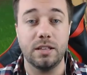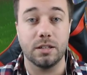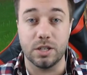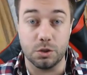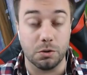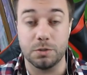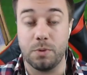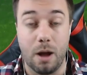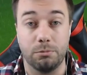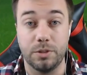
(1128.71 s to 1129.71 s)
the controls
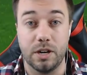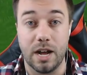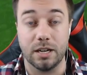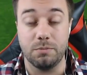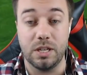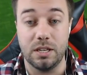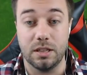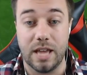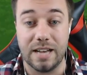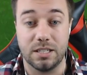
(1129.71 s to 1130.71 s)
probably are not going to be
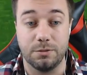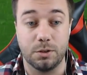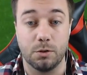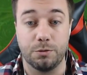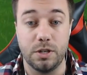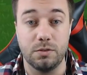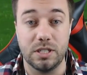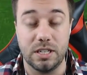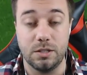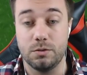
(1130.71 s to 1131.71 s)
that difficult for you to
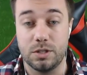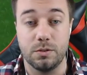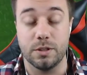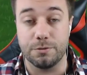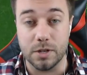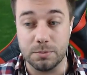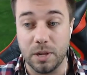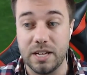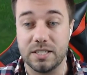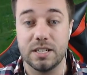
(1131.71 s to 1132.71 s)
get used to in the first
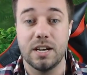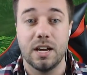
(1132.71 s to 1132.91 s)
place.